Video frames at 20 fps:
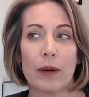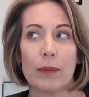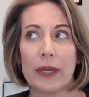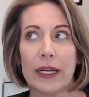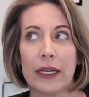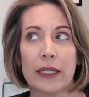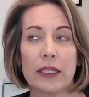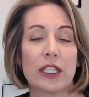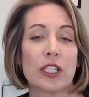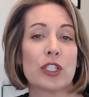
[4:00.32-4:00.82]

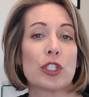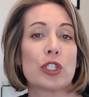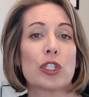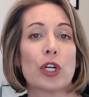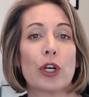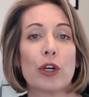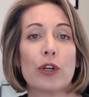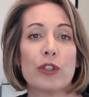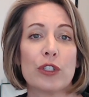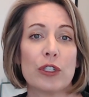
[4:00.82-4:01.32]
being
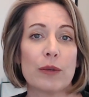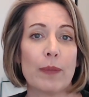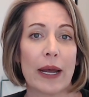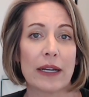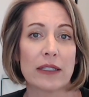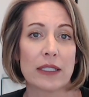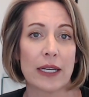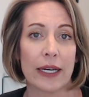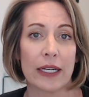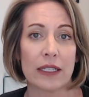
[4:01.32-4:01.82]
concerned
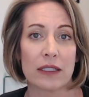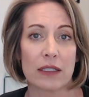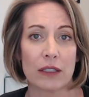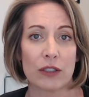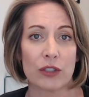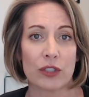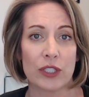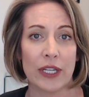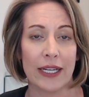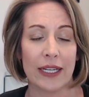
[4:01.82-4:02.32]
about tenants that
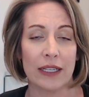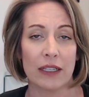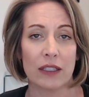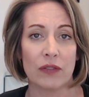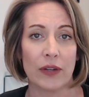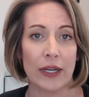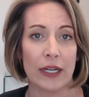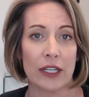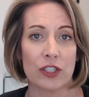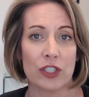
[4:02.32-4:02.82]
are taking
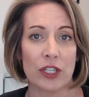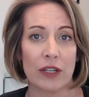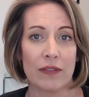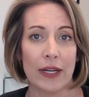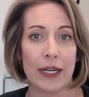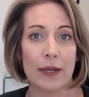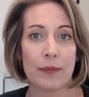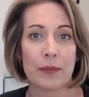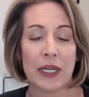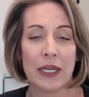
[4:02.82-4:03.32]
advantage of
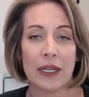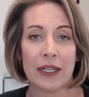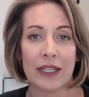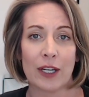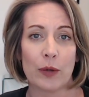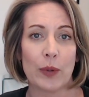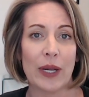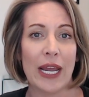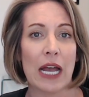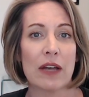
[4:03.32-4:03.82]
it.
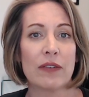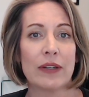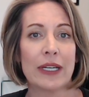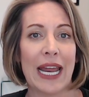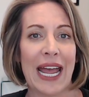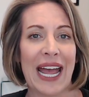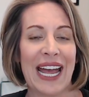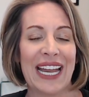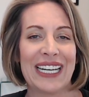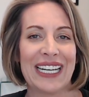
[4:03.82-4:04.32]
Yet we haven't
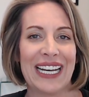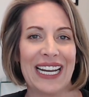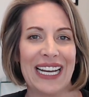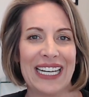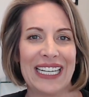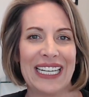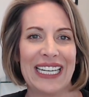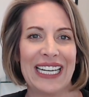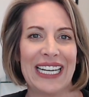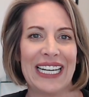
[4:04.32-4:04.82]
had
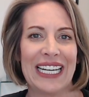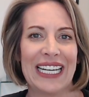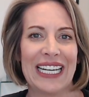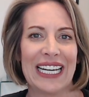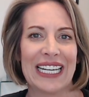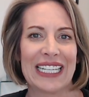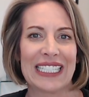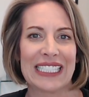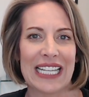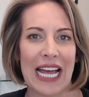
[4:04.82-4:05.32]
any
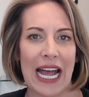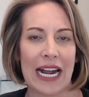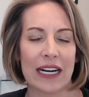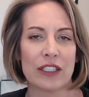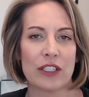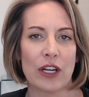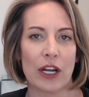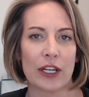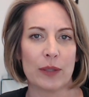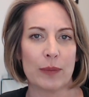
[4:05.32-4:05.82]

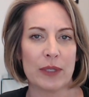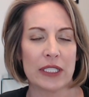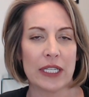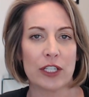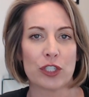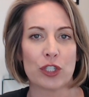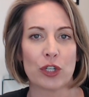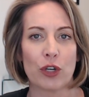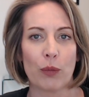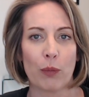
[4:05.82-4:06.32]
exact
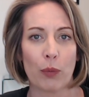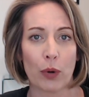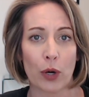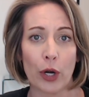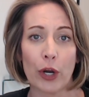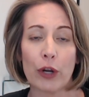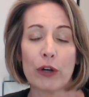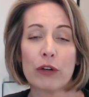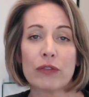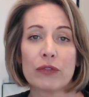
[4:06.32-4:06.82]
documentation or
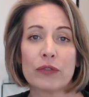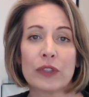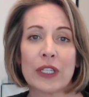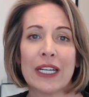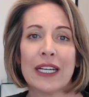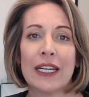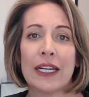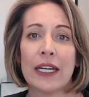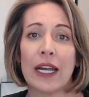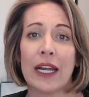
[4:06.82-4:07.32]
proof.
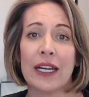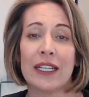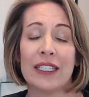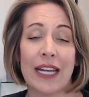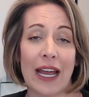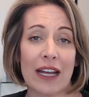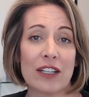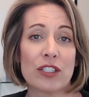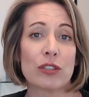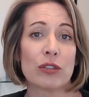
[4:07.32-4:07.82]
And
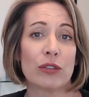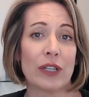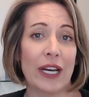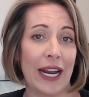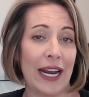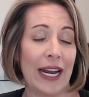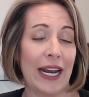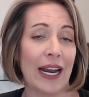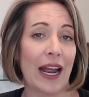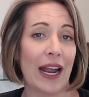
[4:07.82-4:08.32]

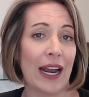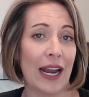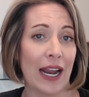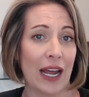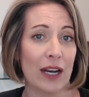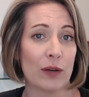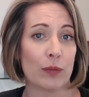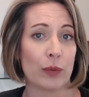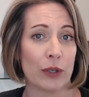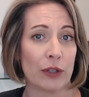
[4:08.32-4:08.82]
yesterday I
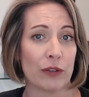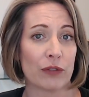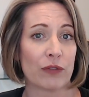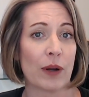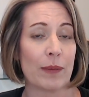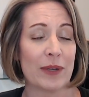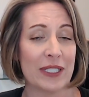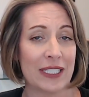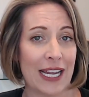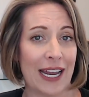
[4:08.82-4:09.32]
had proof
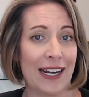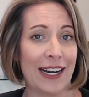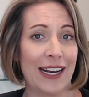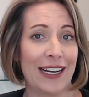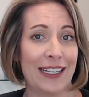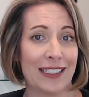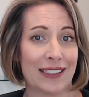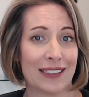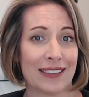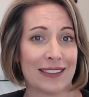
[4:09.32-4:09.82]
from a
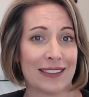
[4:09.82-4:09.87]
tenant